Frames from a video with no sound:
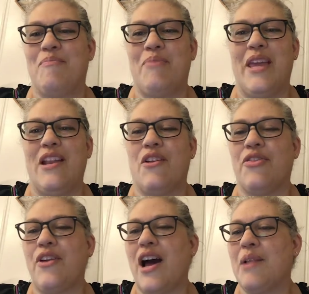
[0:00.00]
Peter
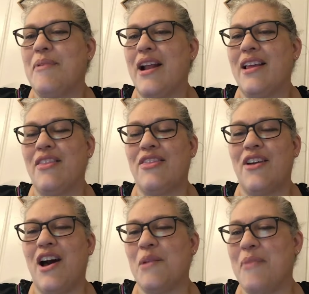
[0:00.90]
thought about it and
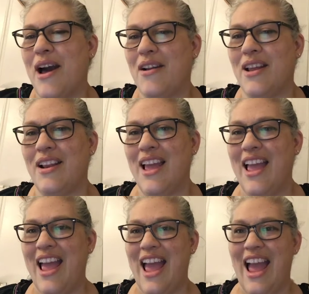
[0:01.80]
thought about it,
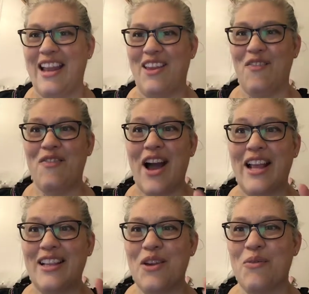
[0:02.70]
and he
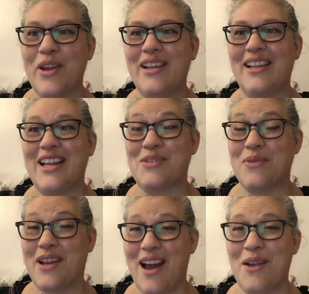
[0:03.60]
finally realized
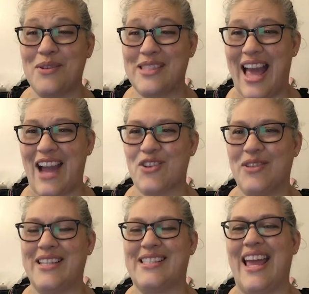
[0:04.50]
what God was
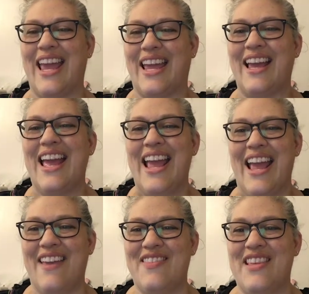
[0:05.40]
actually saying
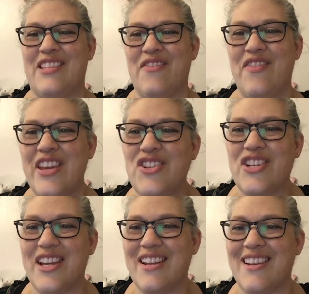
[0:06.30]
in this
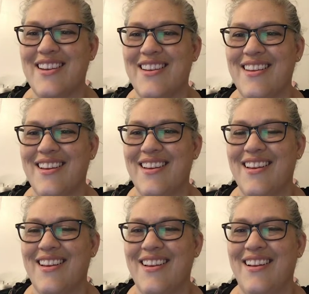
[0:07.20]
vision.
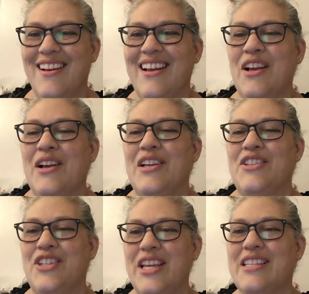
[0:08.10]

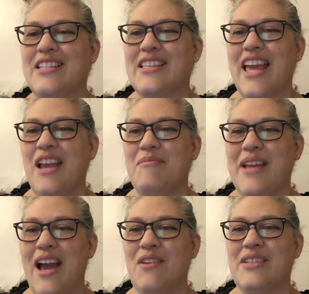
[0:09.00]
Jesus came
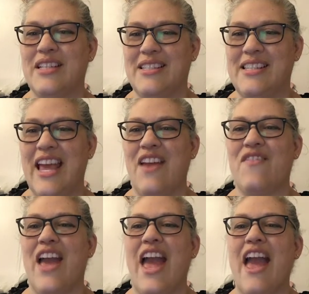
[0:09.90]
down to
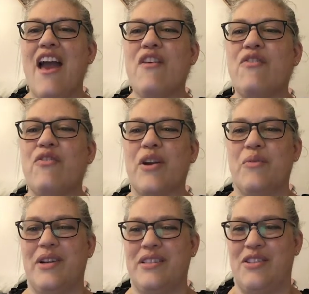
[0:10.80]
save
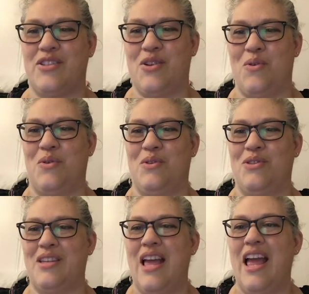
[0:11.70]
everyone's
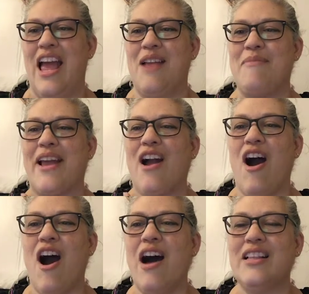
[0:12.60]
souls and make
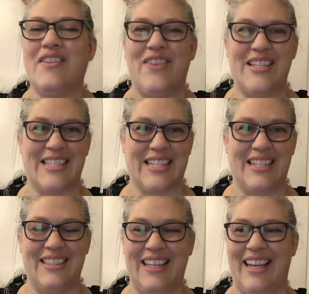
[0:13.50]
all of us
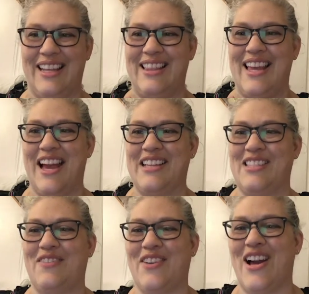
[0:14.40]
clean in the
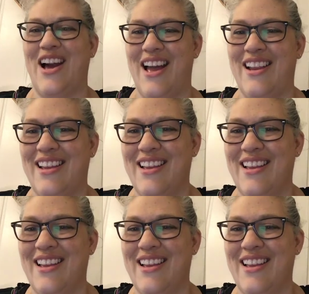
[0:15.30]
eyes of God.